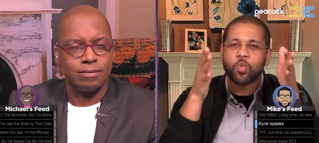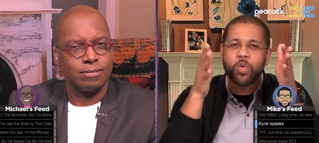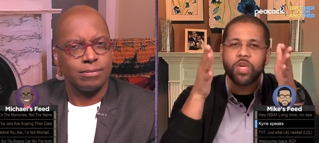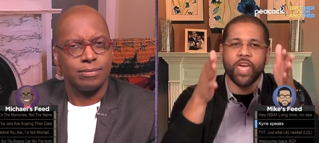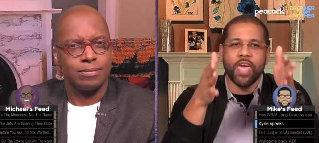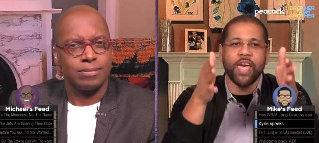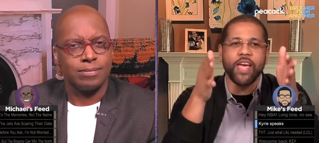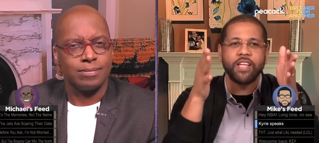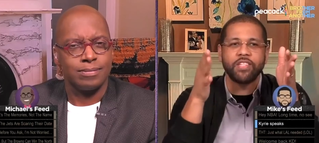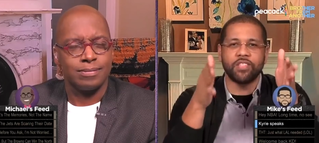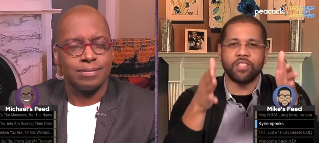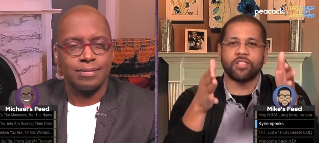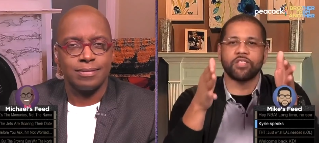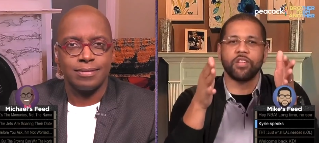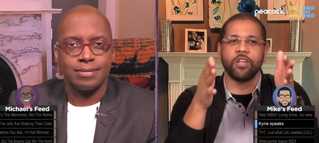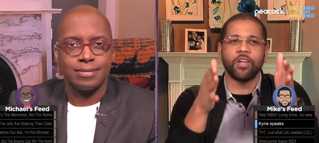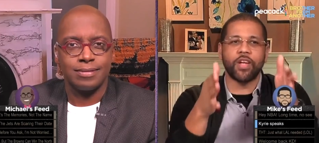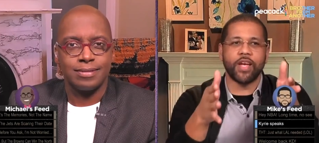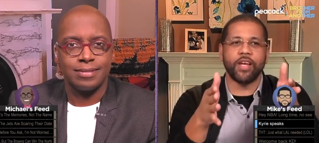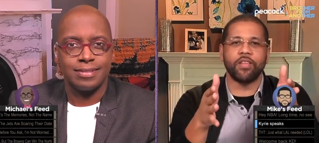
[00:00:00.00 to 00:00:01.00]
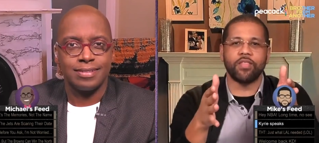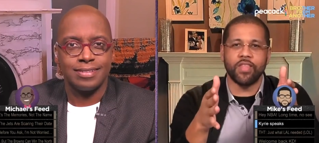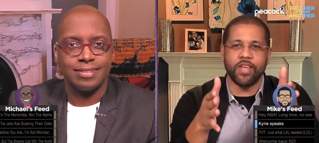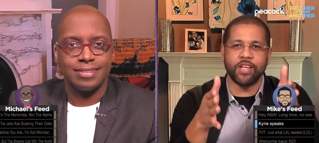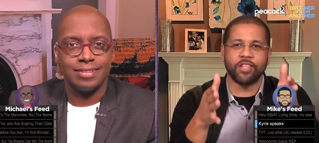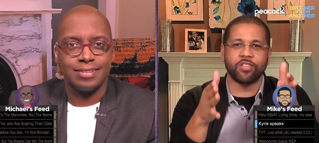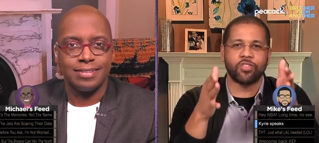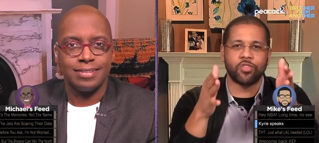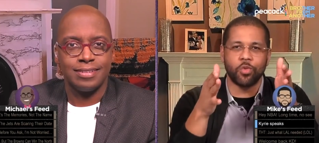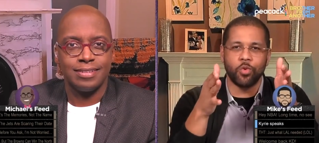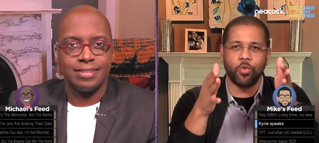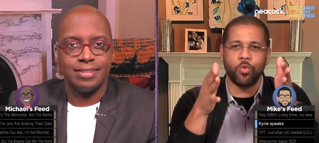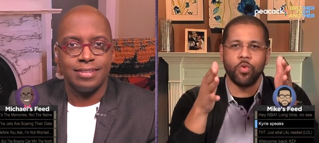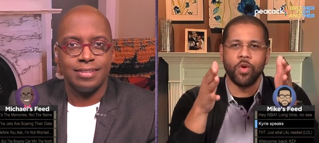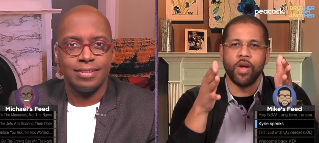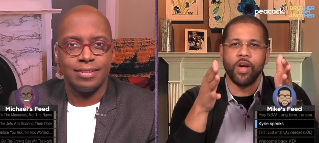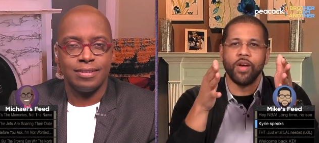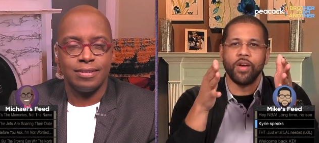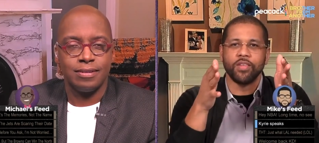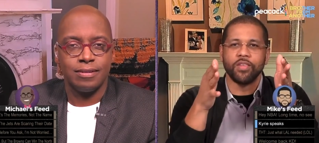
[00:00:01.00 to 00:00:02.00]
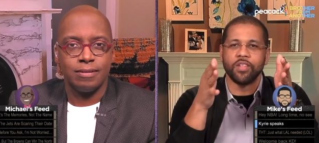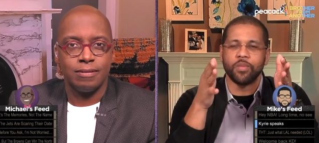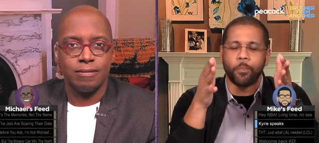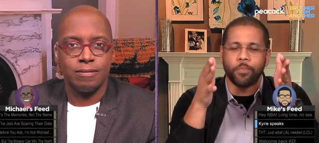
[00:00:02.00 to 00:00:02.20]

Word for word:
Speaker 1: We can't just look at things through the,